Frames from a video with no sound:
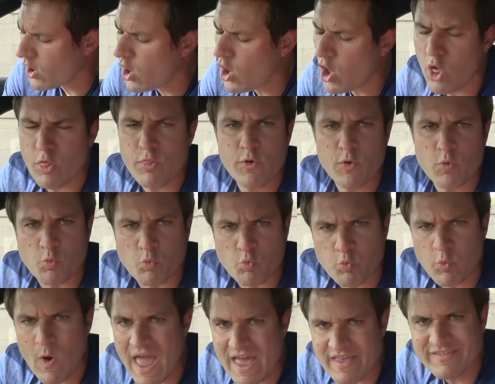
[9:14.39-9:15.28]
all the
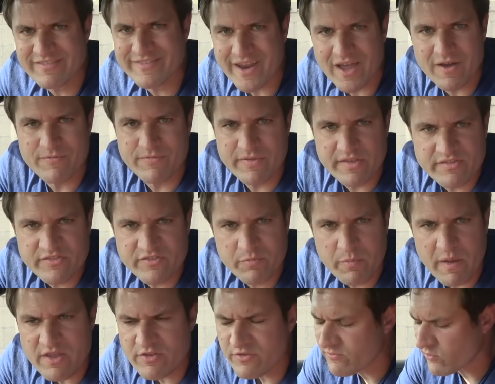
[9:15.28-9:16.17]
rest of this
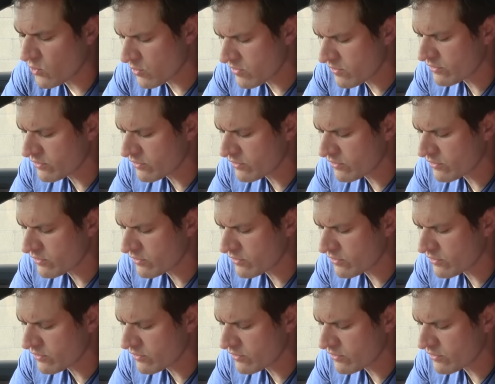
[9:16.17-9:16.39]
space for?